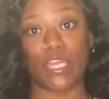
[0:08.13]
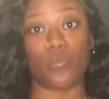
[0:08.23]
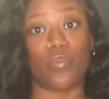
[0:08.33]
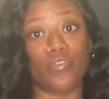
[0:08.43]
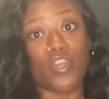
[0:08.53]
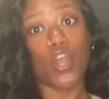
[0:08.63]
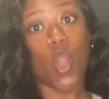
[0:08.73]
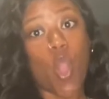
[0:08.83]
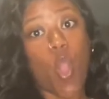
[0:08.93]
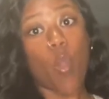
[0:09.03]
We finna
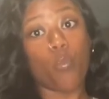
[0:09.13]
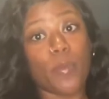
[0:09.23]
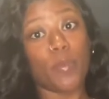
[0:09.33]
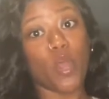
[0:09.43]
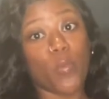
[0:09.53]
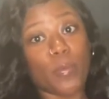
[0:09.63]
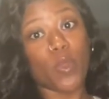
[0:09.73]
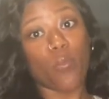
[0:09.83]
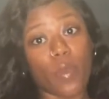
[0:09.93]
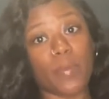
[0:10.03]
whip it up, whip it
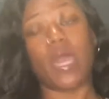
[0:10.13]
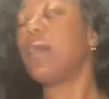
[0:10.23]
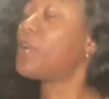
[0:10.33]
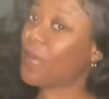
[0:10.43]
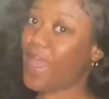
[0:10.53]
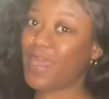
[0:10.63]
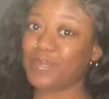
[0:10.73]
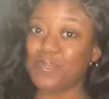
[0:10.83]
up, whip it up, okay?